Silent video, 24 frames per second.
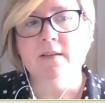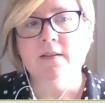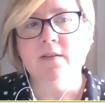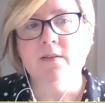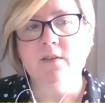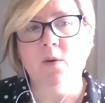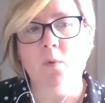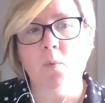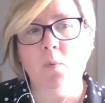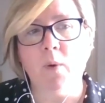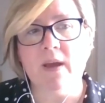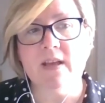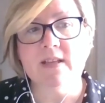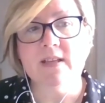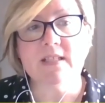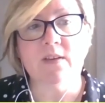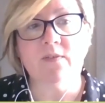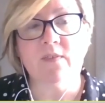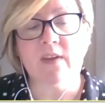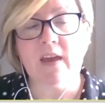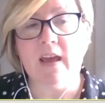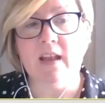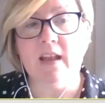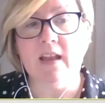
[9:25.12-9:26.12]
The weight
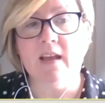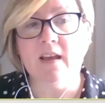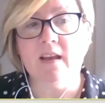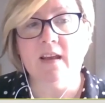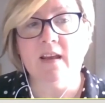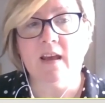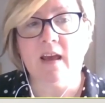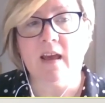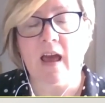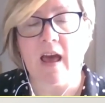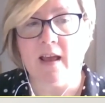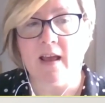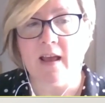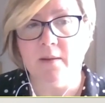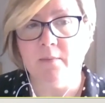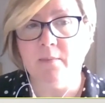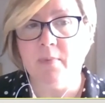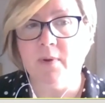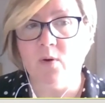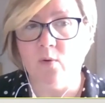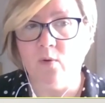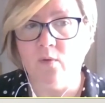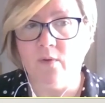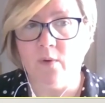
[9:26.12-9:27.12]
of caring can
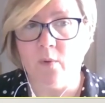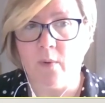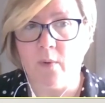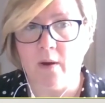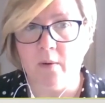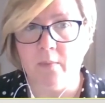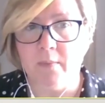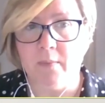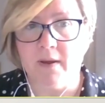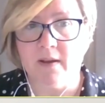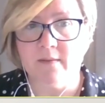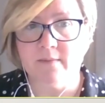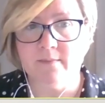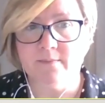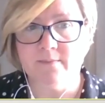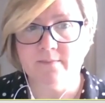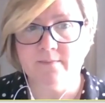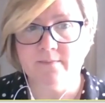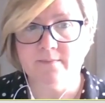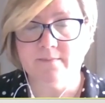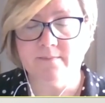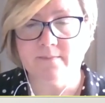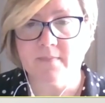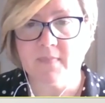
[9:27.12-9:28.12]
be overwhelming,
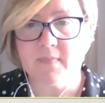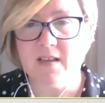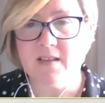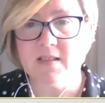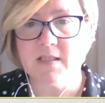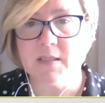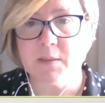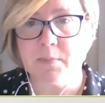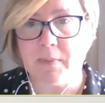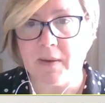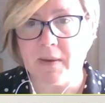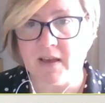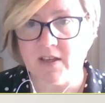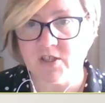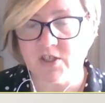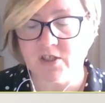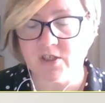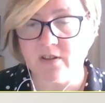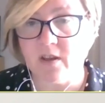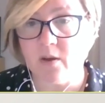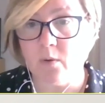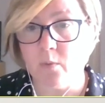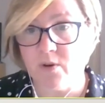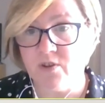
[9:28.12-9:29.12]

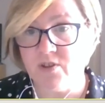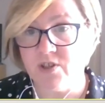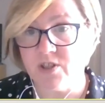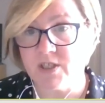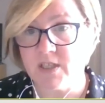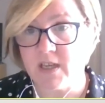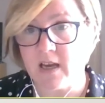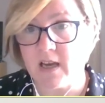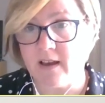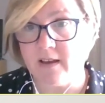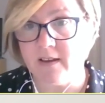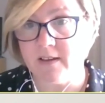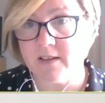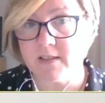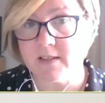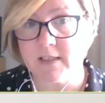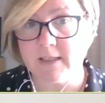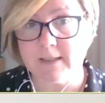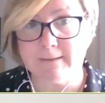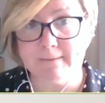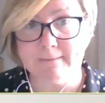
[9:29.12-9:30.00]
especially when you're tired.